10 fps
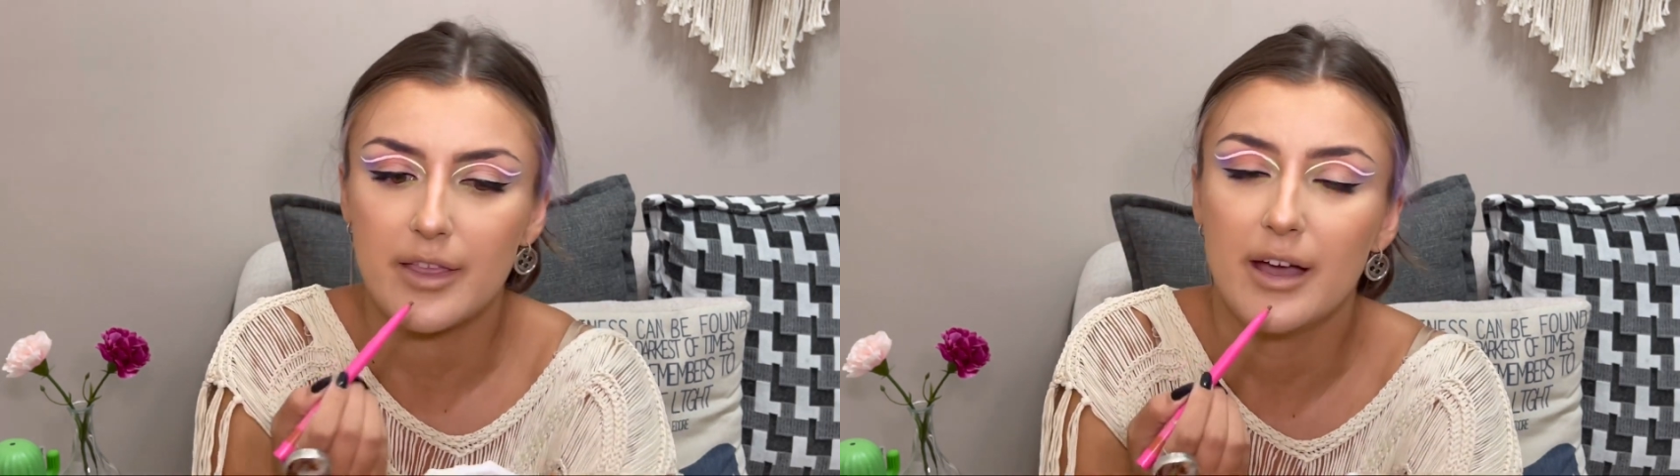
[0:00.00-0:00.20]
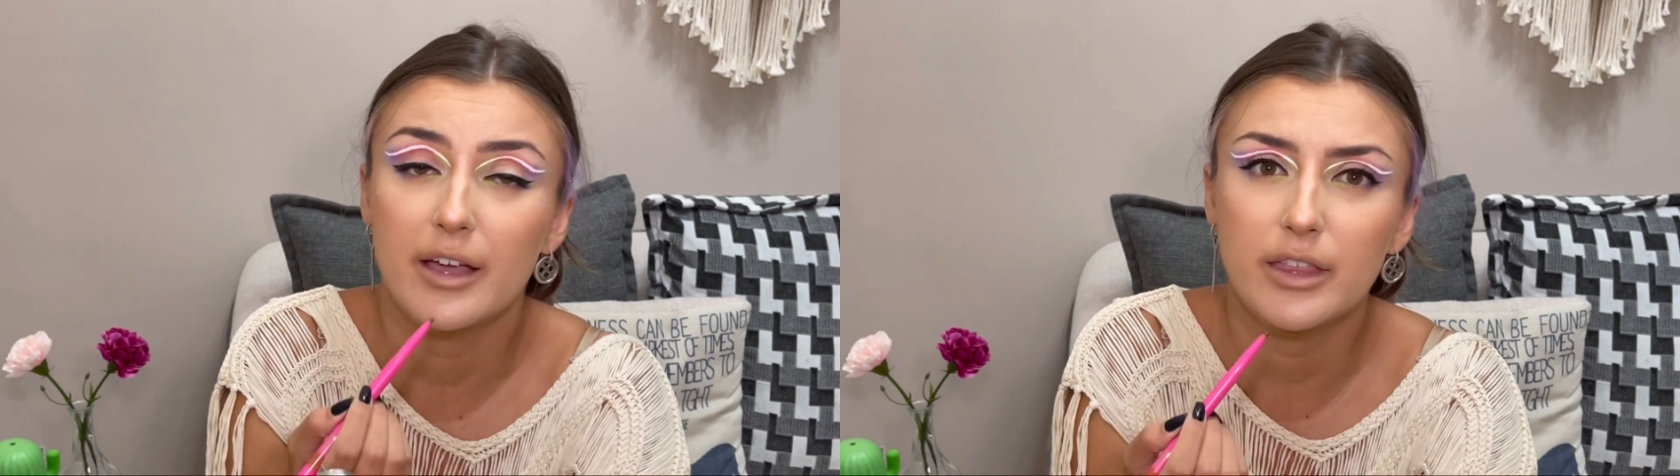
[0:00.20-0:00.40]

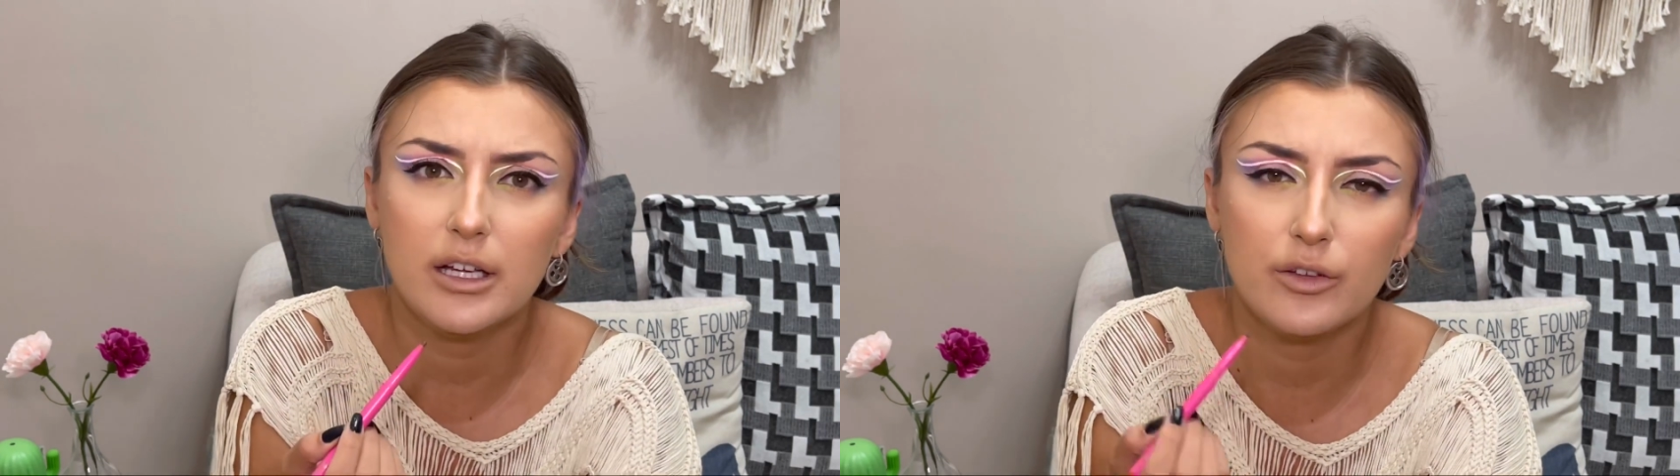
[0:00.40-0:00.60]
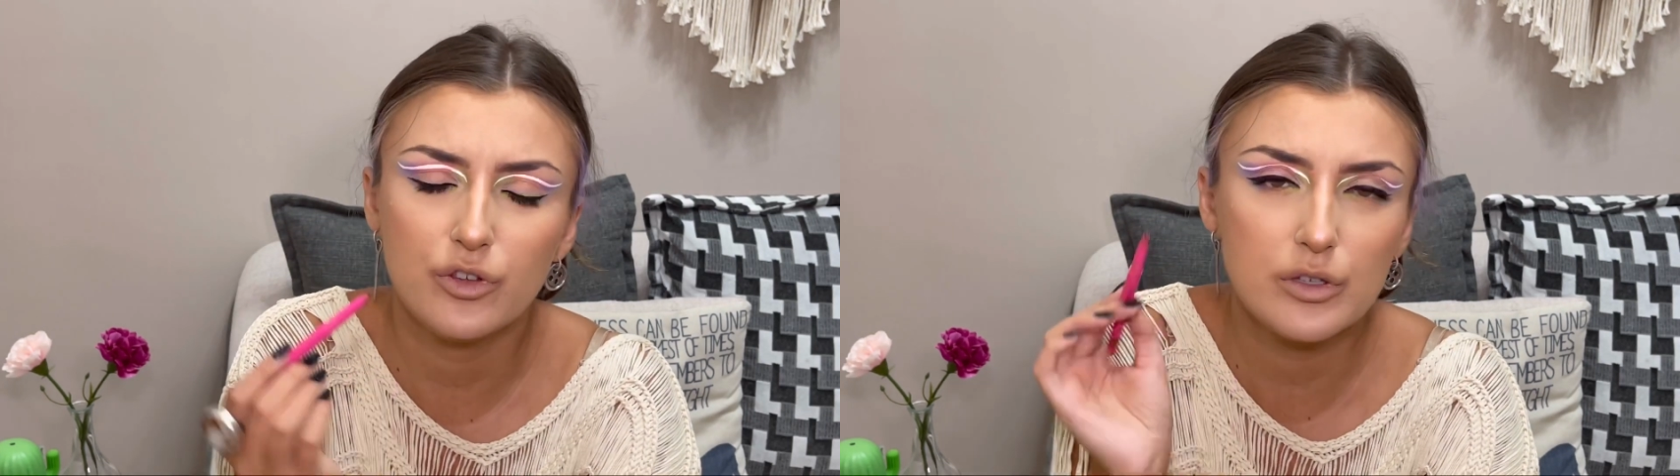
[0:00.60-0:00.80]
I think
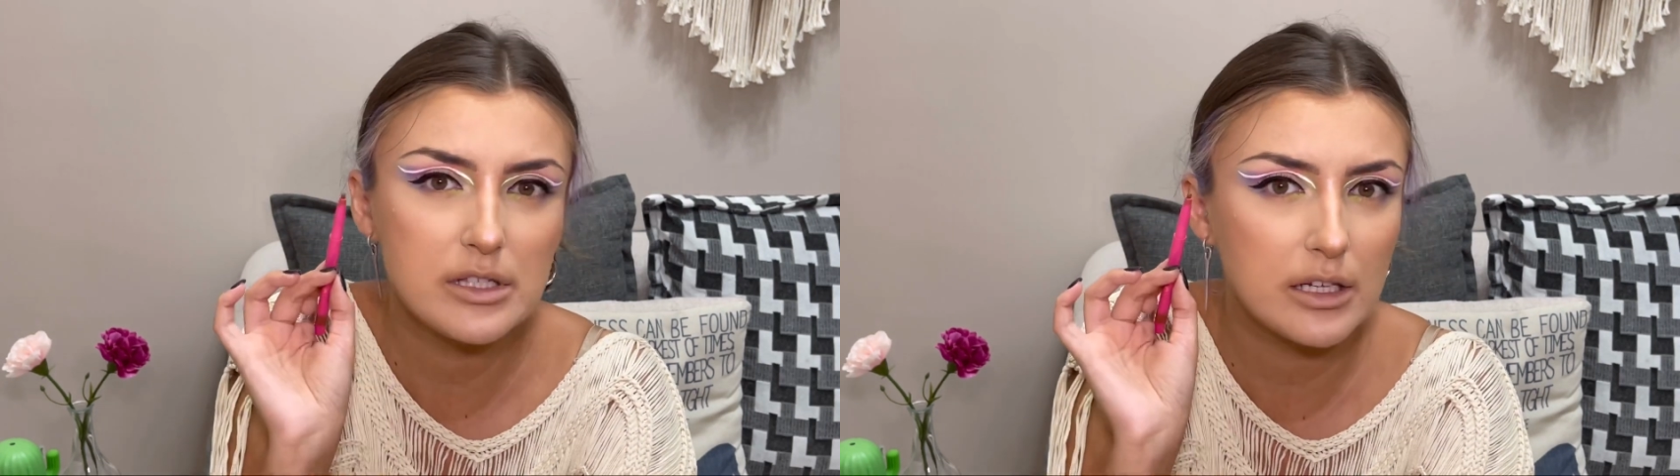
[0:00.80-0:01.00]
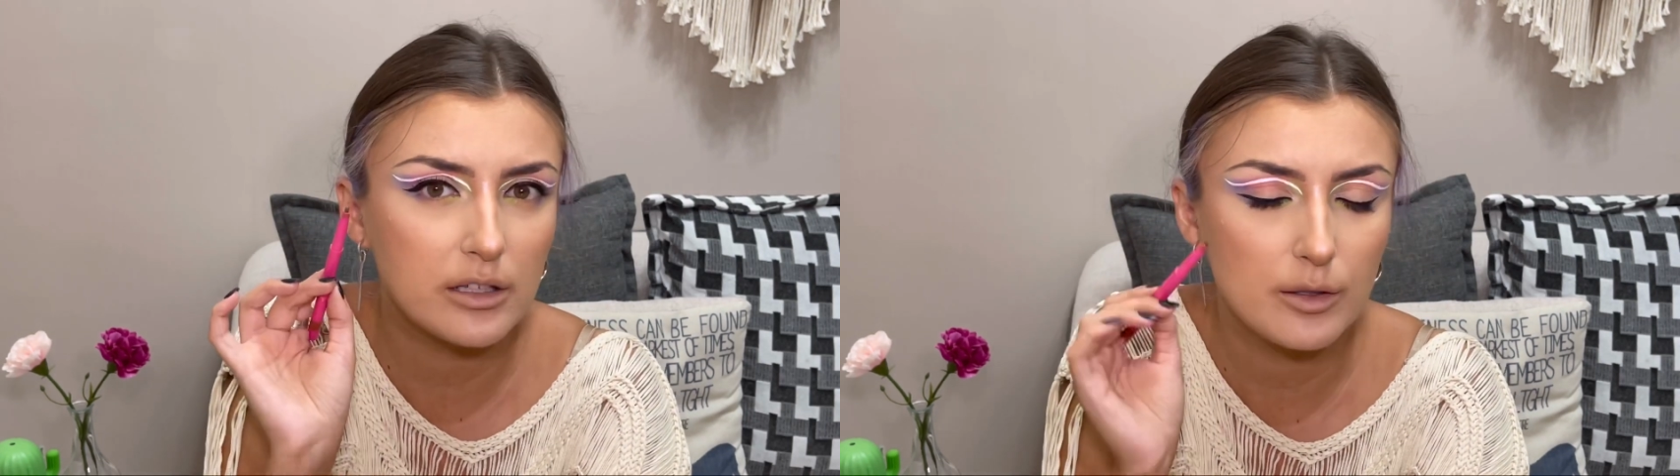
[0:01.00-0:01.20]
I've used
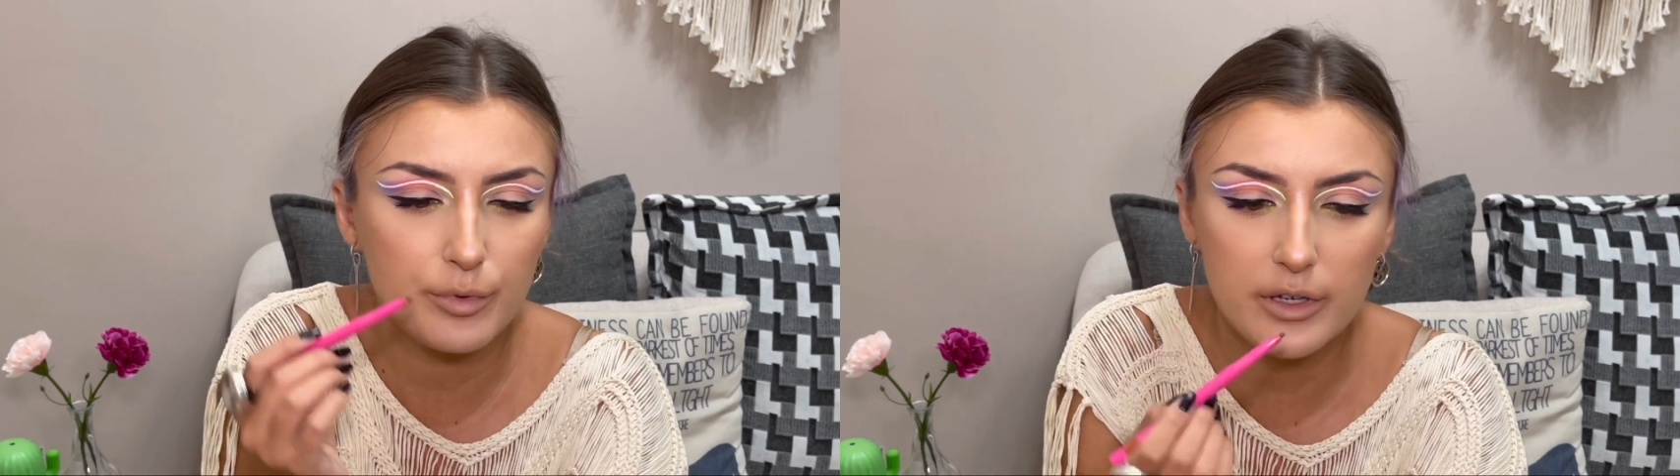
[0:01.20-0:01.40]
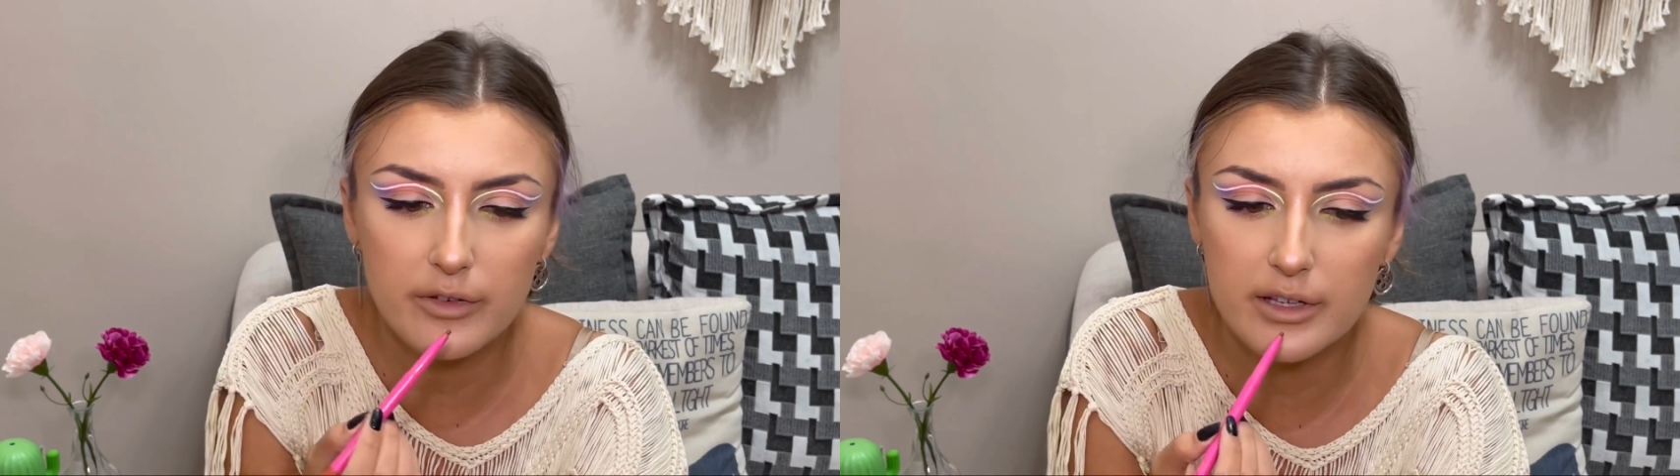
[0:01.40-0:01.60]
it in the
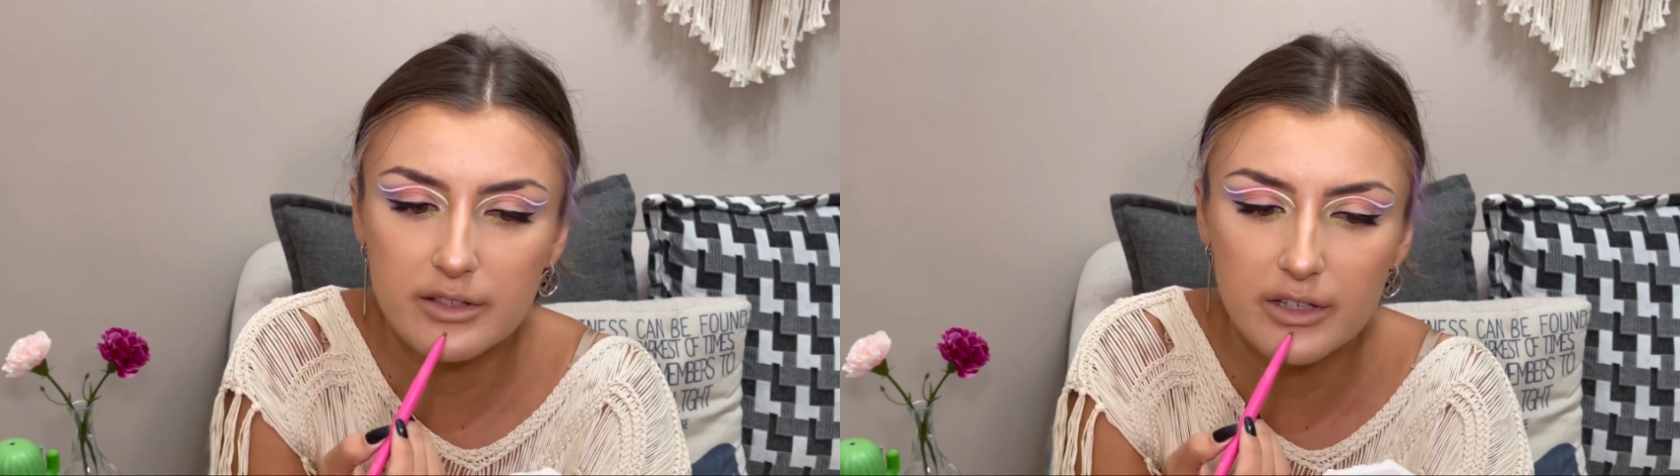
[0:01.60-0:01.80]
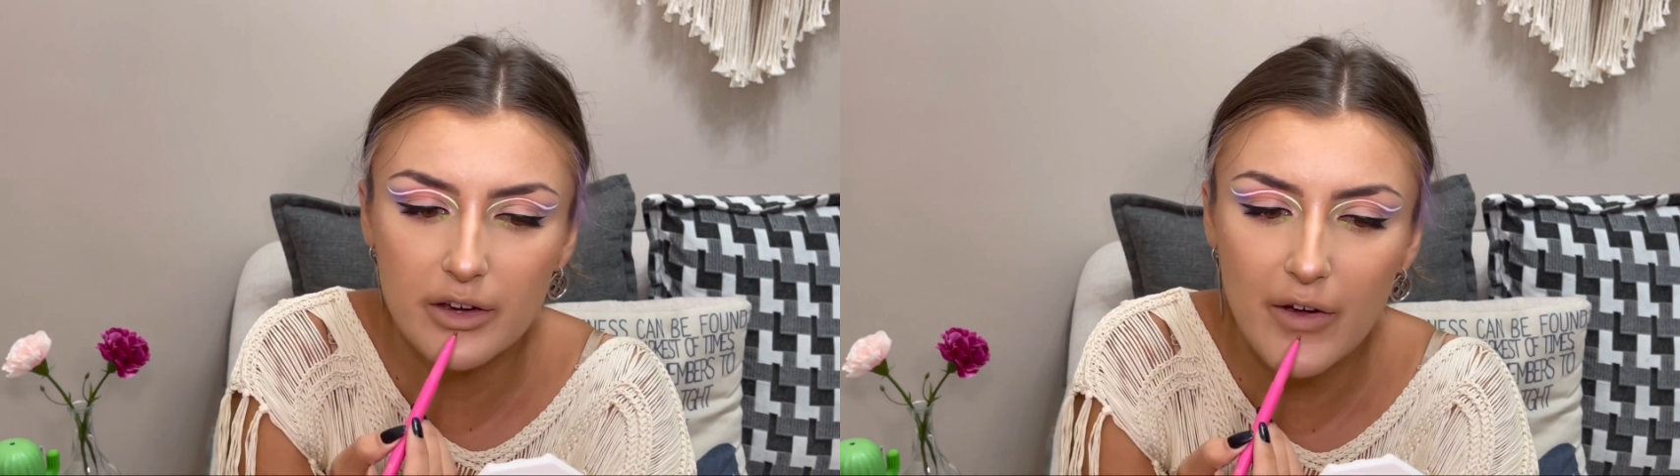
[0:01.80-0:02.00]
previous
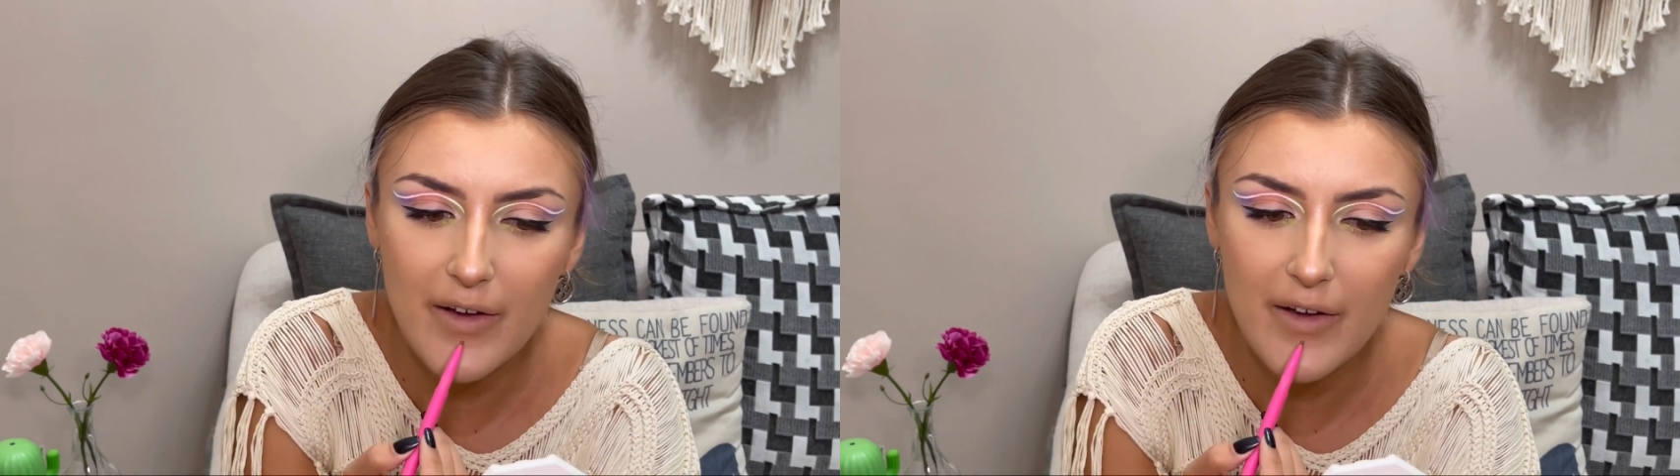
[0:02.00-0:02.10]
video.